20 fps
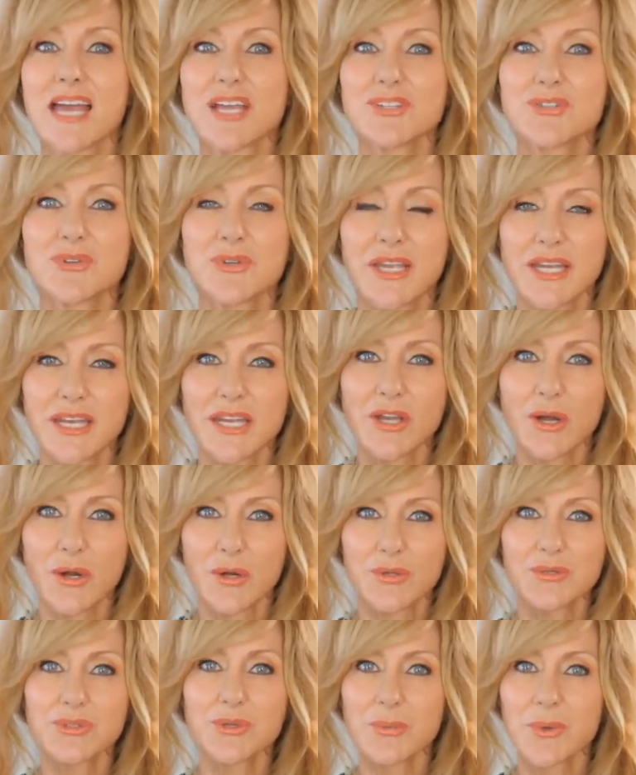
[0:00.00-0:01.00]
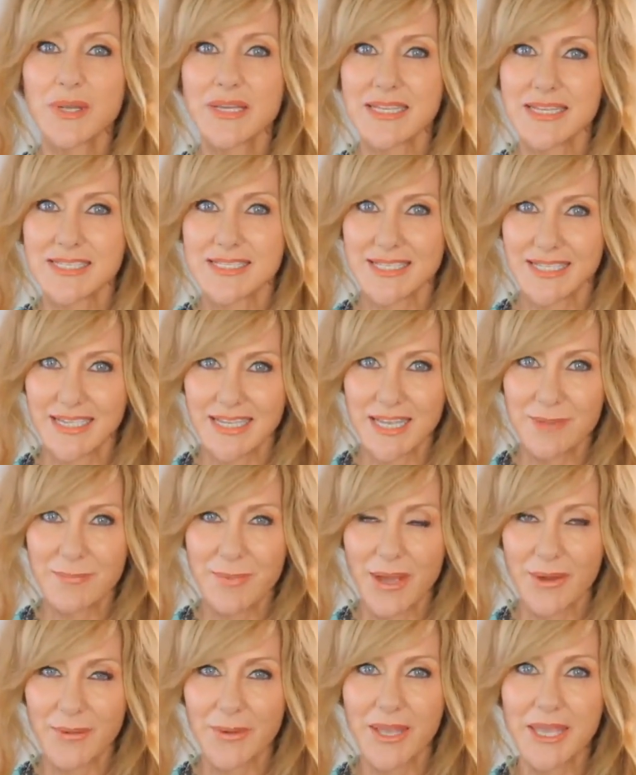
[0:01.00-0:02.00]
as you're getting older, we need to
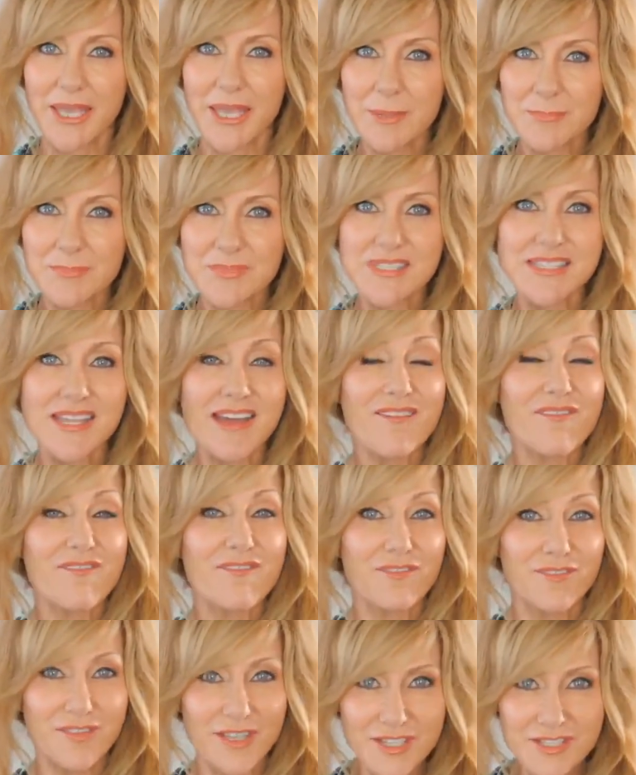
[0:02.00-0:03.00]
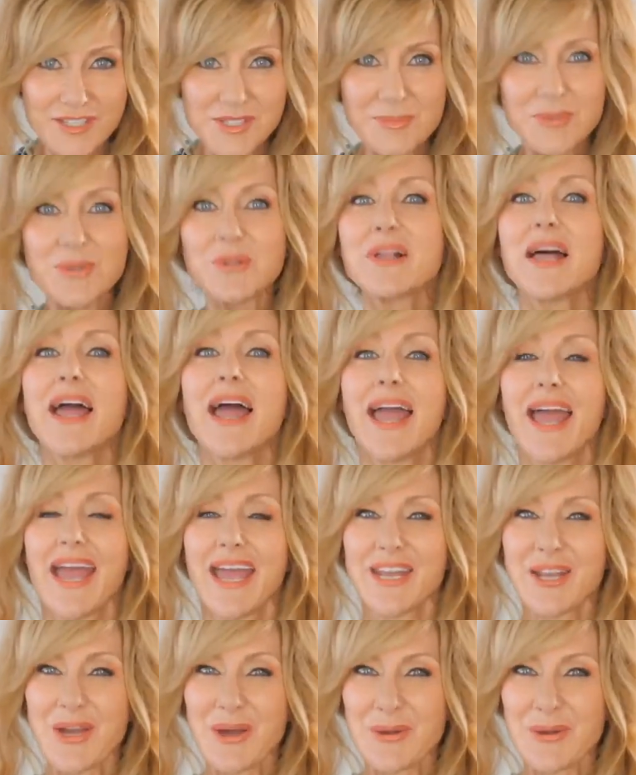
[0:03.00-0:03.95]
keep our hips flexible and